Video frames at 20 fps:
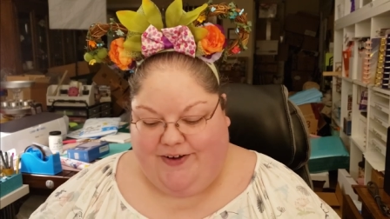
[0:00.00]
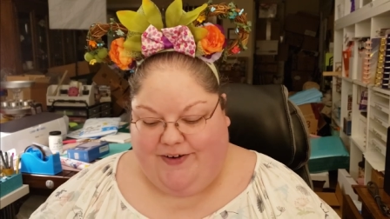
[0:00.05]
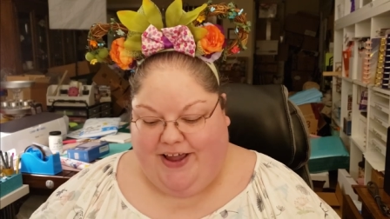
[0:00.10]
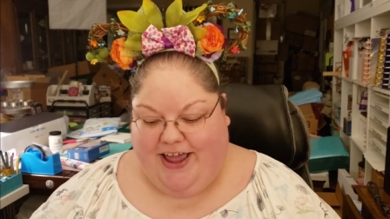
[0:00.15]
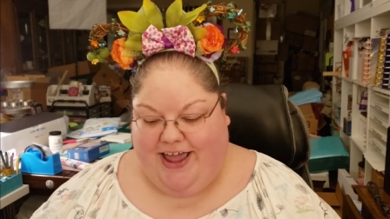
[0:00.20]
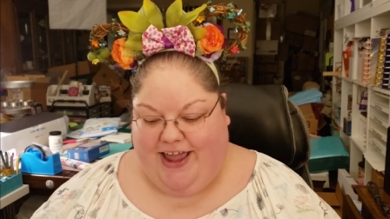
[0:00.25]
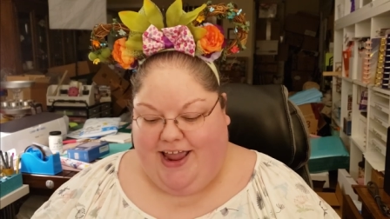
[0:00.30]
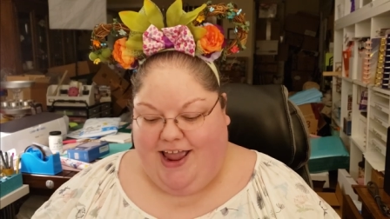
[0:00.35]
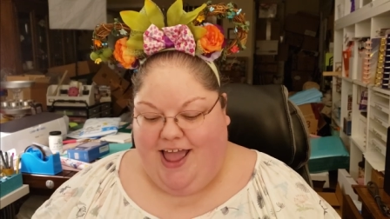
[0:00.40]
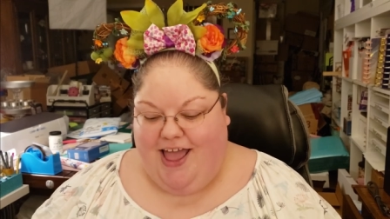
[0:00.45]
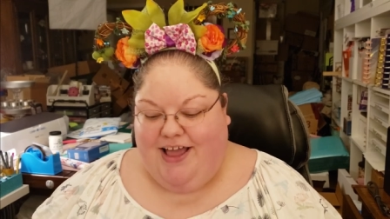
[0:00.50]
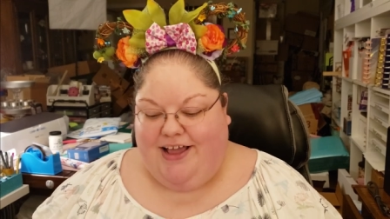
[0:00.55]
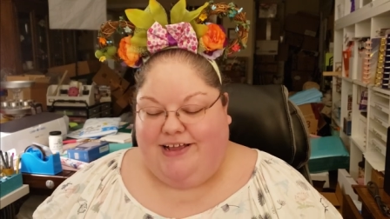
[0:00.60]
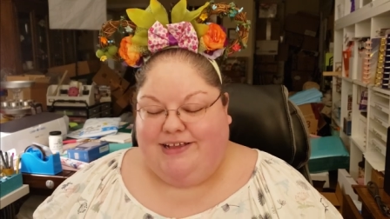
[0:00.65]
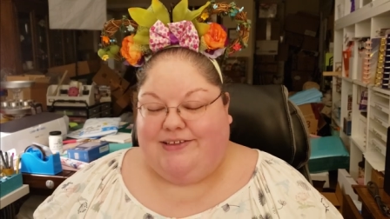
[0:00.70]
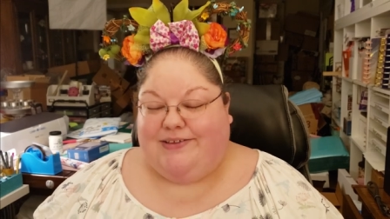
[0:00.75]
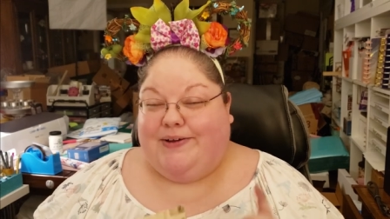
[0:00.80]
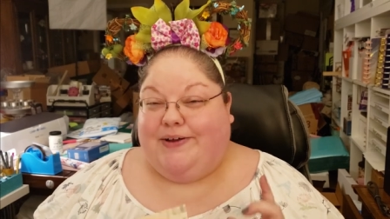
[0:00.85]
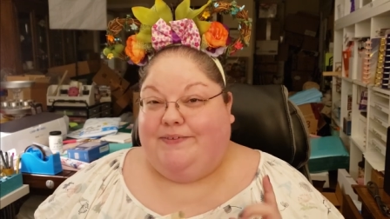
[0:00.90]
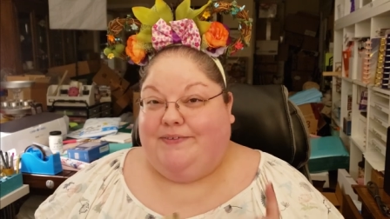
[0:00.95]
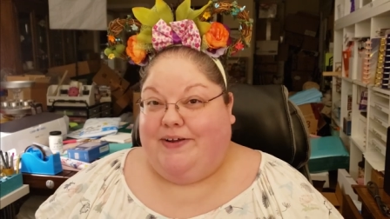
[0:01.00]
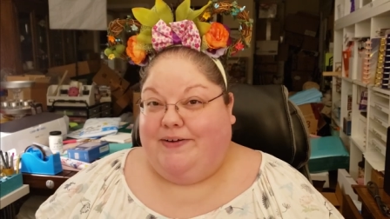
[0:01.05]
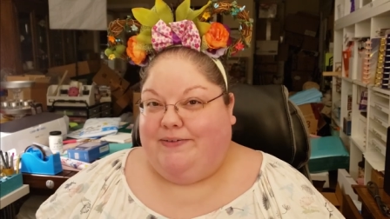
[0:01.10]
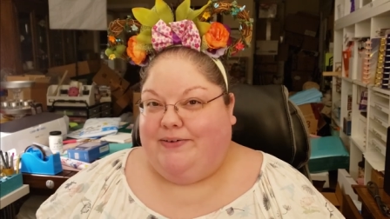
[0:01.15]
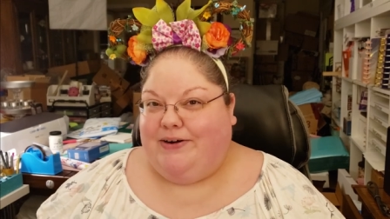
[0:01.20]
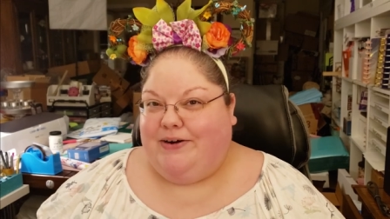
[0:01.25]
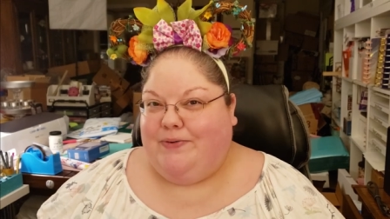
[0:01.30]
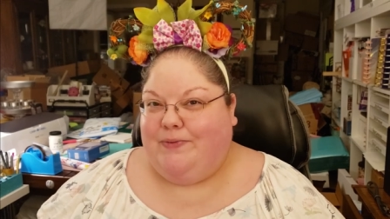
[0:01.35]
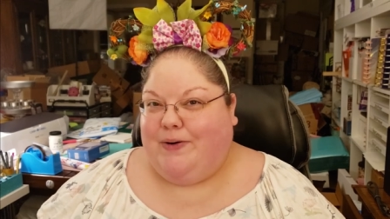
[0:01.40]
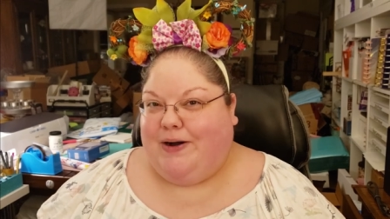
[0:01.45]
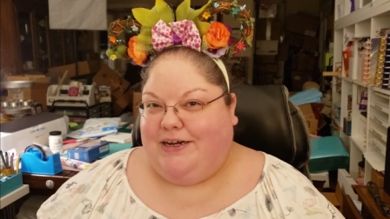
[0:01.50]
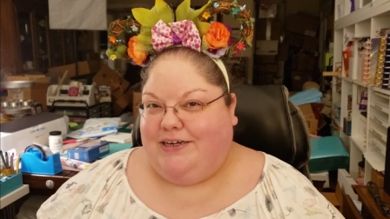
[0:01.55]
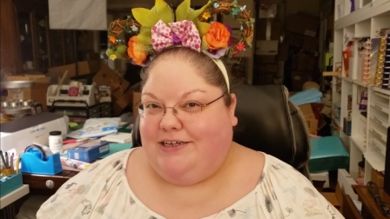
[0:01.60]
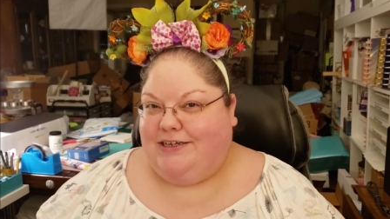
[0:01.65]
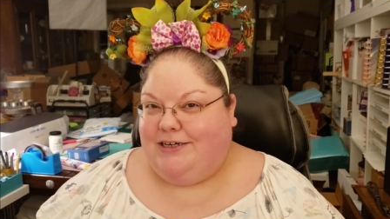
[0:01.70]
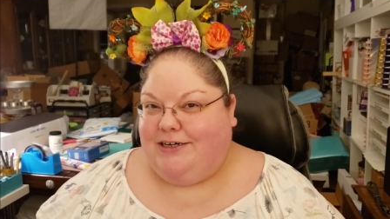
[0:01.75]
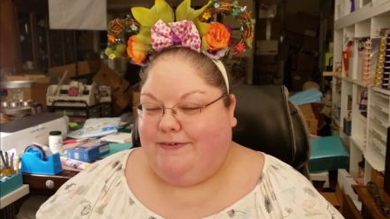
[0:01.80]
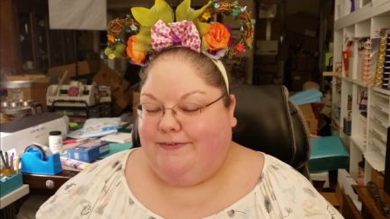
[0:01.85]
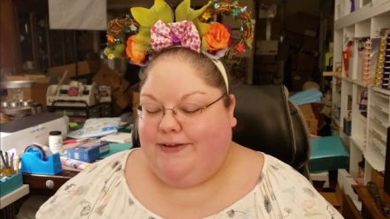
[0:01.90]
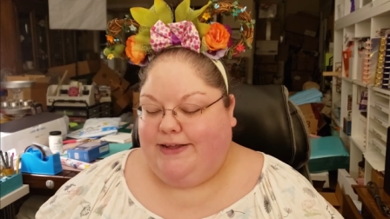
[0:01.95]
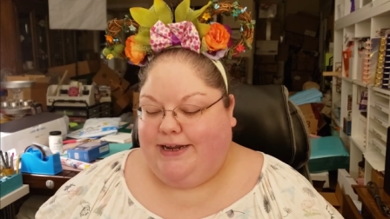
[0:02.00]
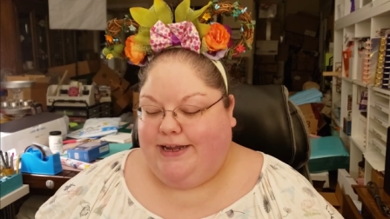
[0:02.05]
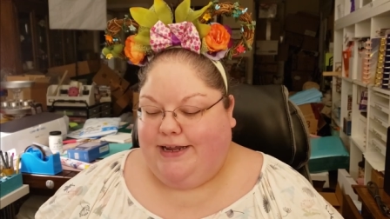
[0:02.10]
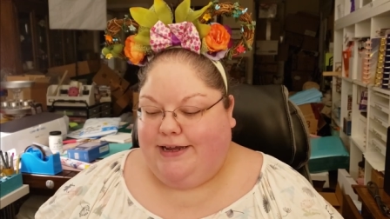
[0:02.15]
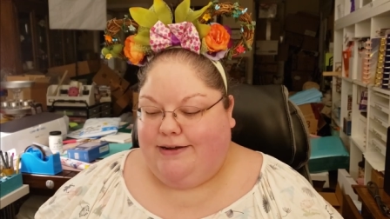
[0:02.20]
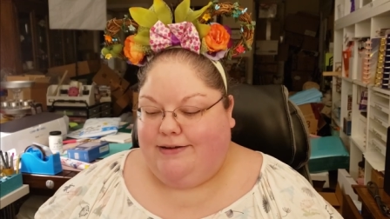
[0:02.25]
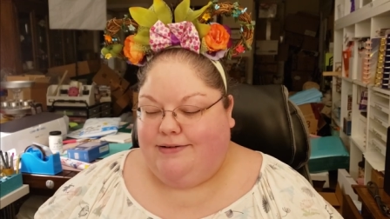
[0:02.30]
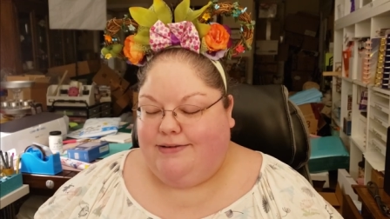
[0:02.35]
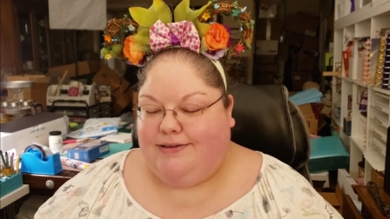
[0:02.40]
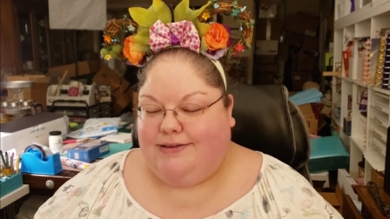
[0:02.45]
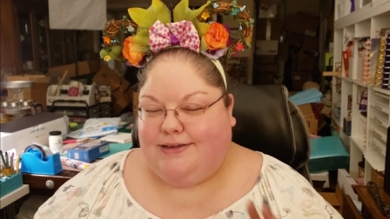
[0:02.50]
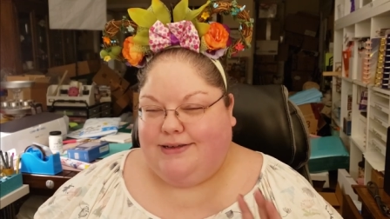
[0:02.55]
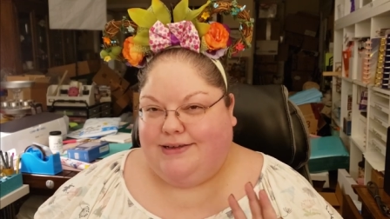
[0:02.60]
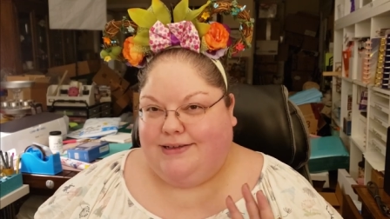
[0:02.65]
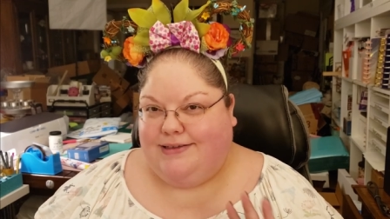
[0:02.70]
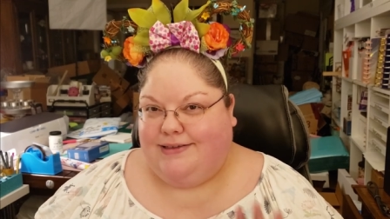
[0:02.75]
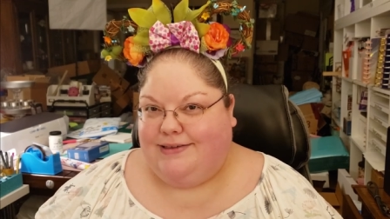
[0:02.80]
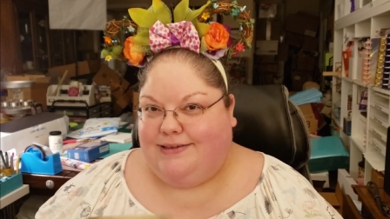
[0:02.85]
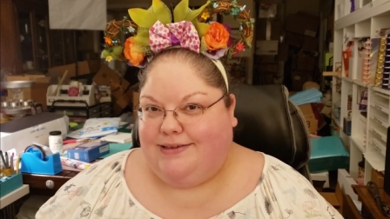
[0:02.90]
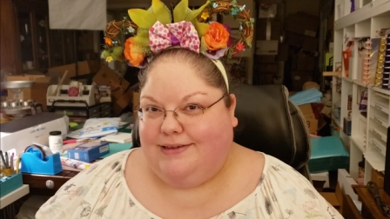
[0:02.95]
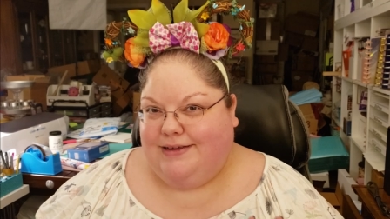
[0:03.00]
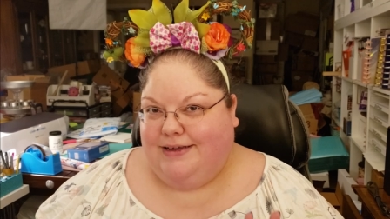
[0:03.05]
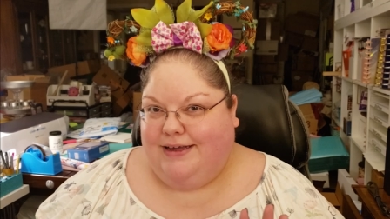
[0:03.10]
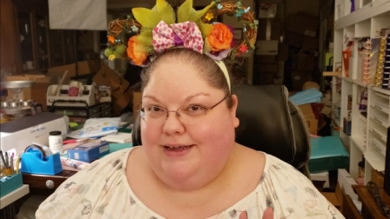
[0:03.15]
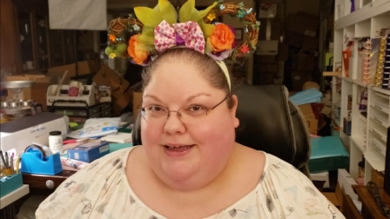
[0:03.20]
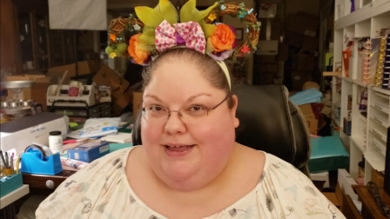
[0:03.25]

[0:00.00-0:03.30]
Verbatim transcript: Okay, so I've never watched her videos because